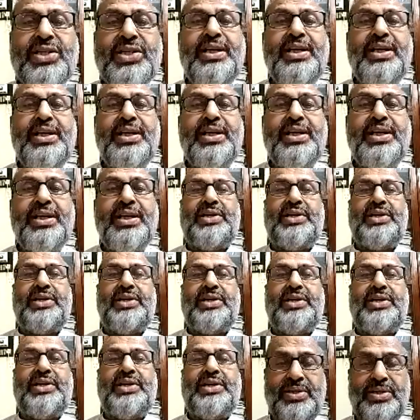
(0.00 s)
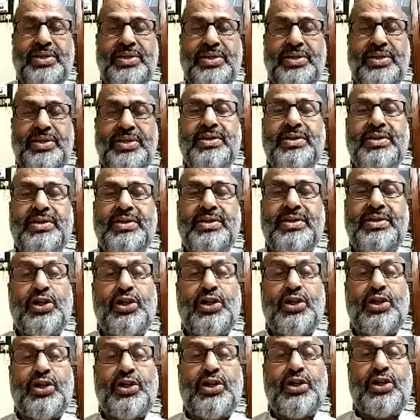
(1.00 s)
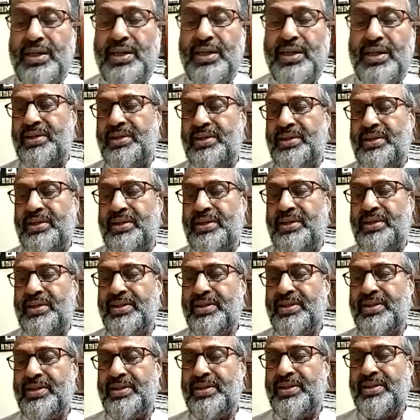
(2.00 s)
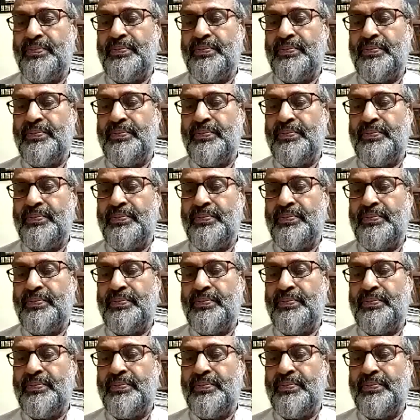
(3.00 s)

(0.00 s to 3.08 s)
independence or total independence.